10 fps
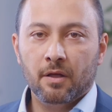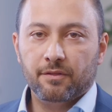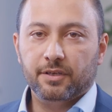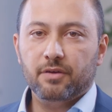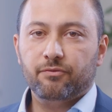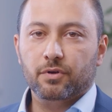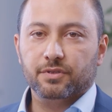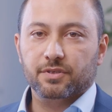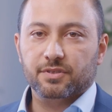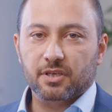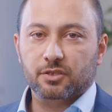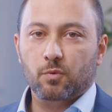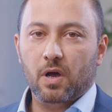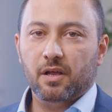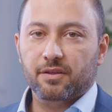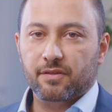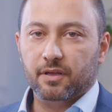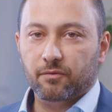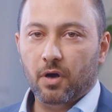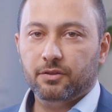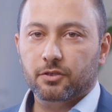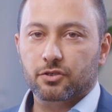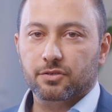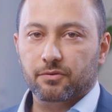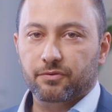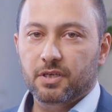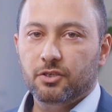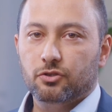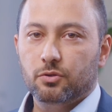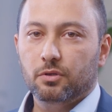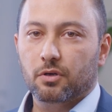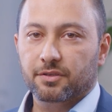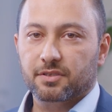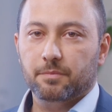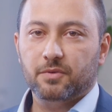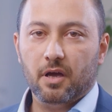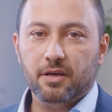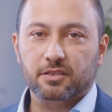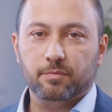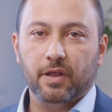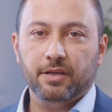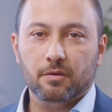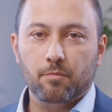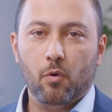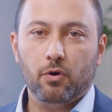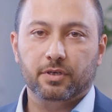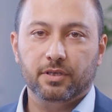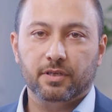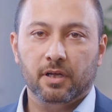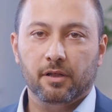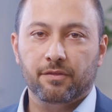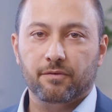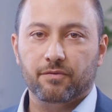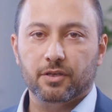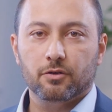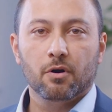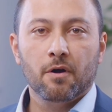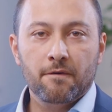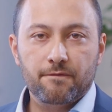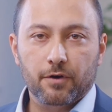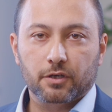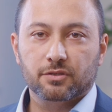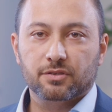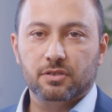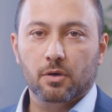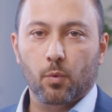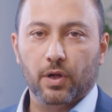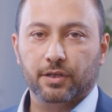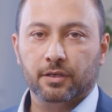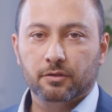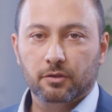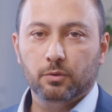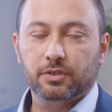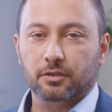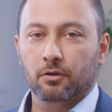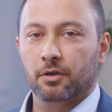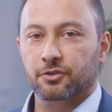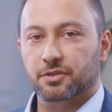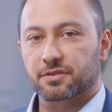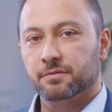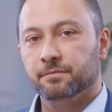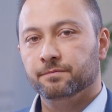The differences as well as the advantages of each tool concept are explained in more detail in the video Friction Stir Welding Tool Technologies.